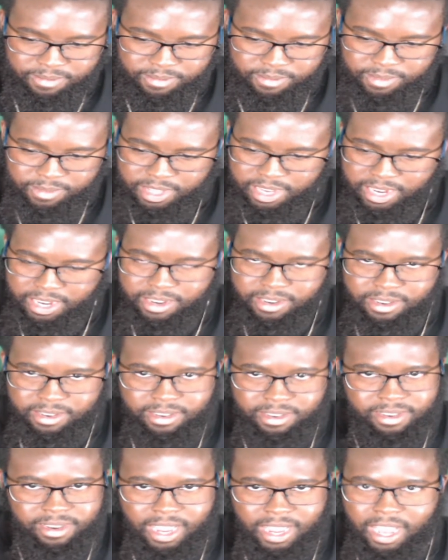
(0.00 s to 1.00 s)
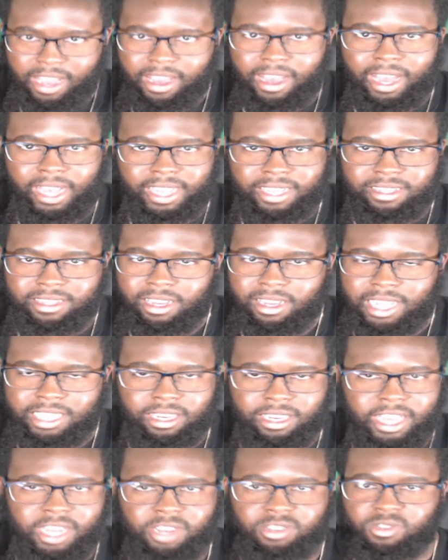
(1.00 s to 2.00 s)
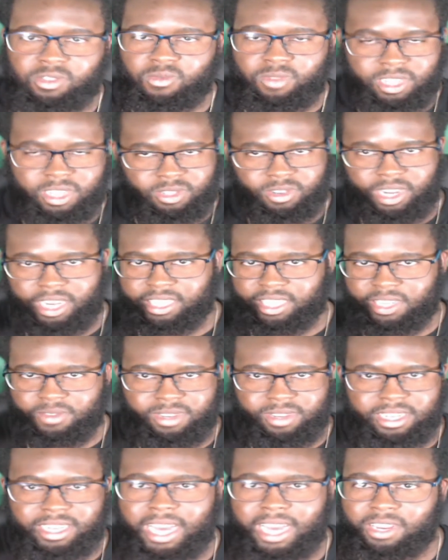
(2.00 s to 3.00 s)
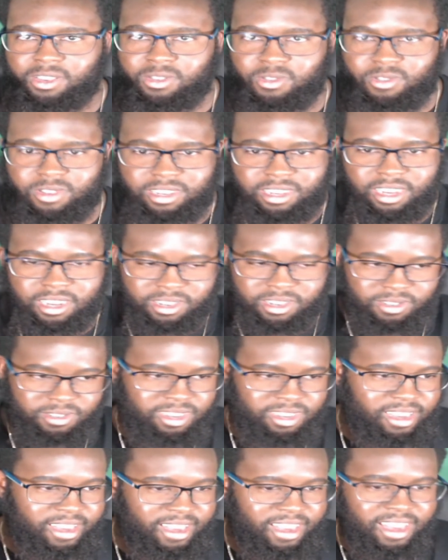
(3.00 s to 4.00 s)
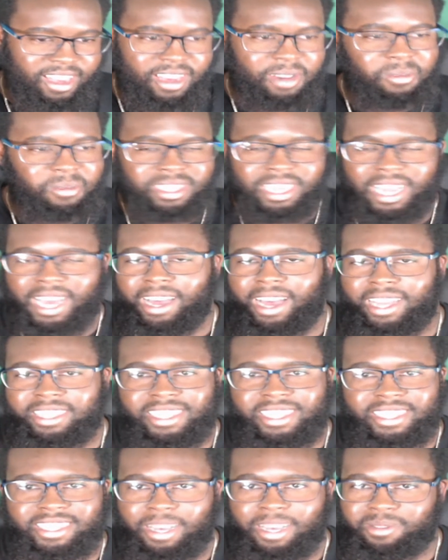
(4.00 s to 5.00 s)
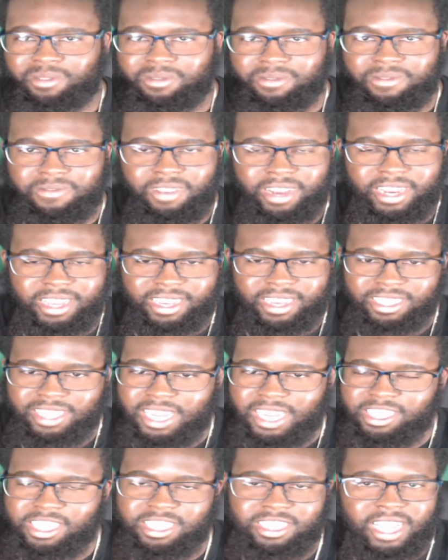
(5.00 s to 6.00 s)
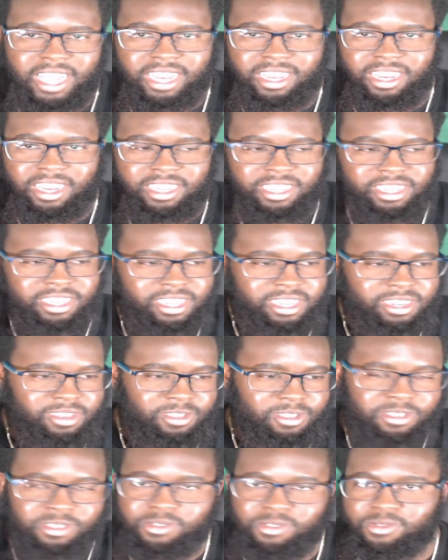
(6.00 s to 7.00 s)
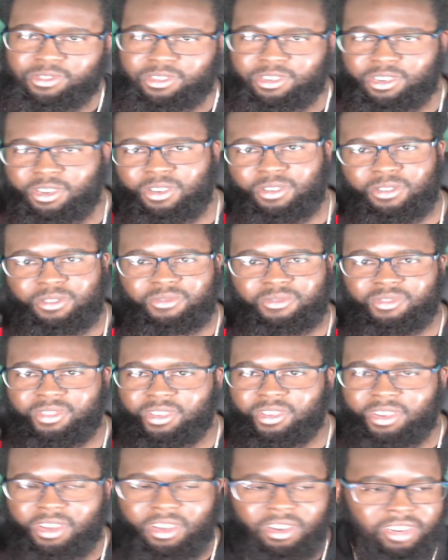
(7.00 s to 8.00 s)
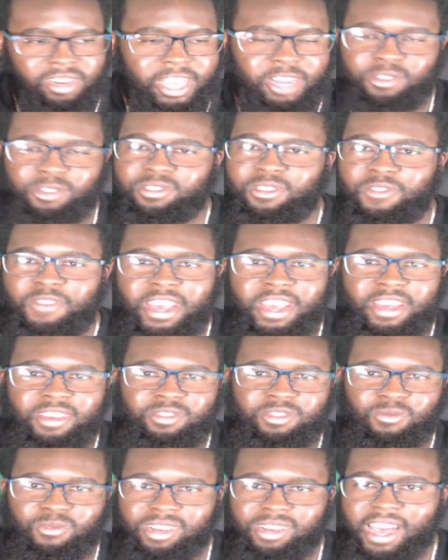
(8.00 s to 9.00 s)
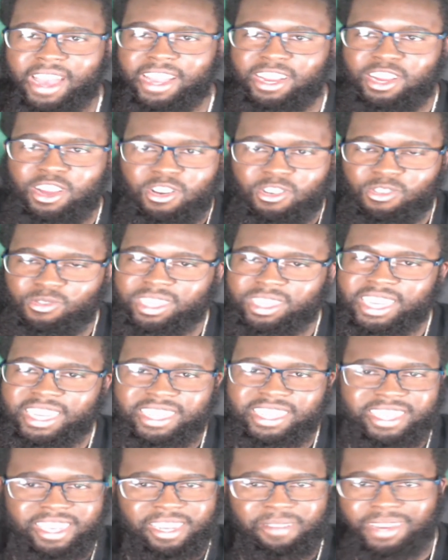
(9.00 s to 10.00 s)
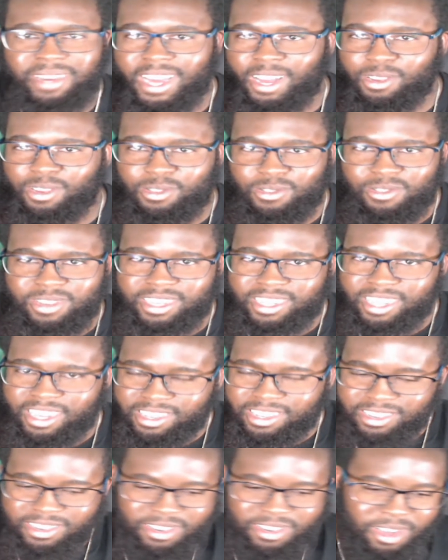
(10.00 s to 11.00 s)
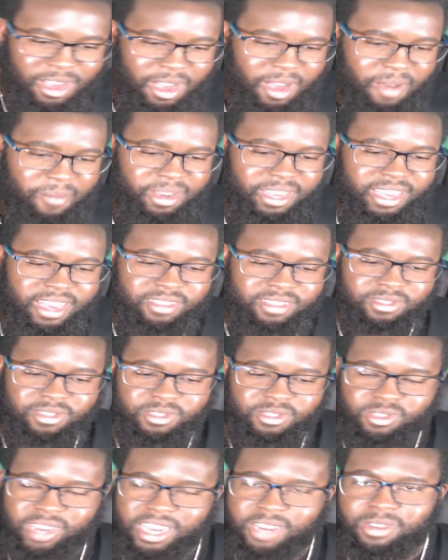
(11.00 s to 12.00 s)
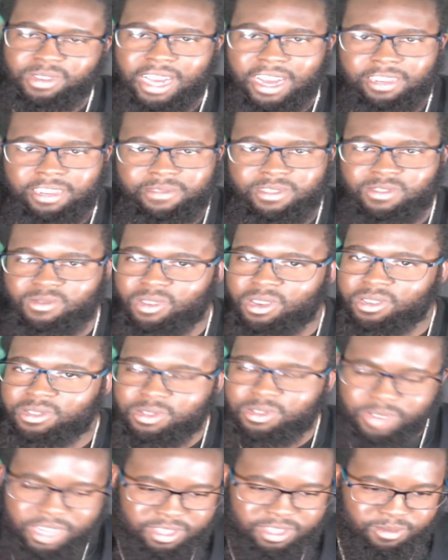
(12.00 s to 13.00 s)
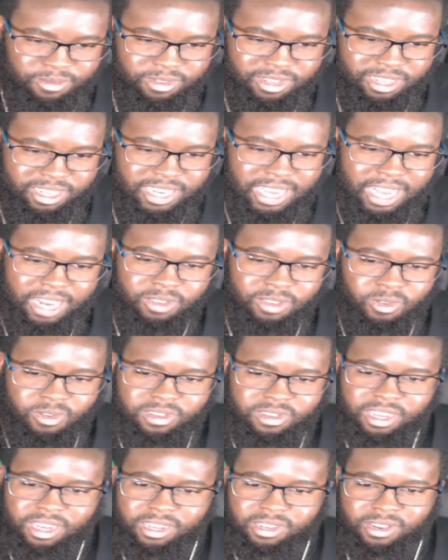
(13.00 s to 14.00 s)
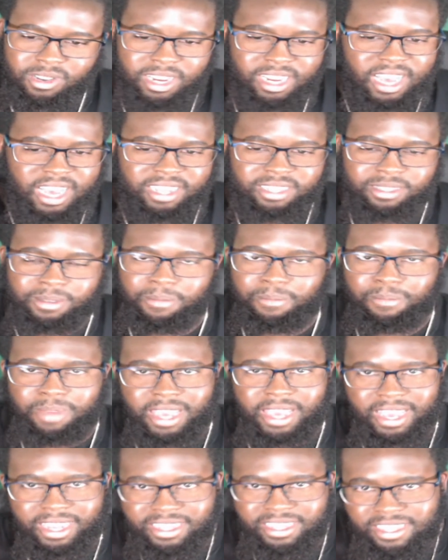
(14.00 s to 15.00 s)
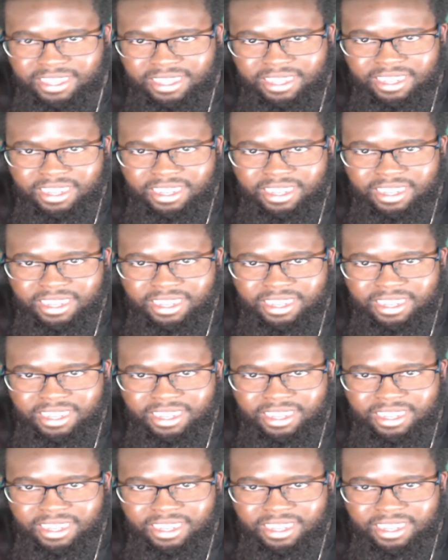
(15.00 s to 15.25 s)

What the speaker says: Then I get like, the Lakers are really trying to get rid of Talon Horton Tucker, which I think is definitely funny because like, just like a year or two ago, Lakers fans were like, no, we need to keep Talon Horton Tucker. But yeah, so the trade would have to be Russell Westbrook, Talon Horton Tucker, and like some picks,